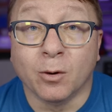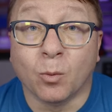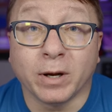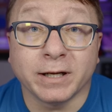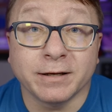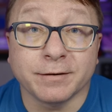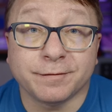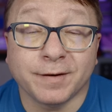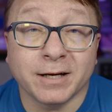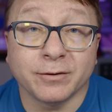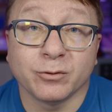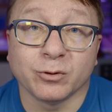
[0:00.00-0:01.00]
What I have
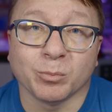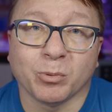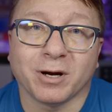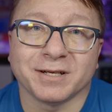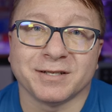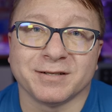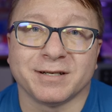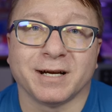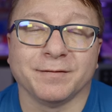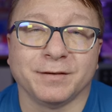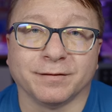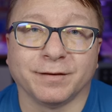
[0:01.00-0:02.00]
found through the process that
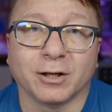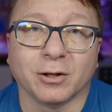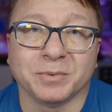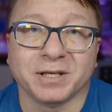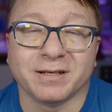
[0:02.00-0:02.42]
I've developed,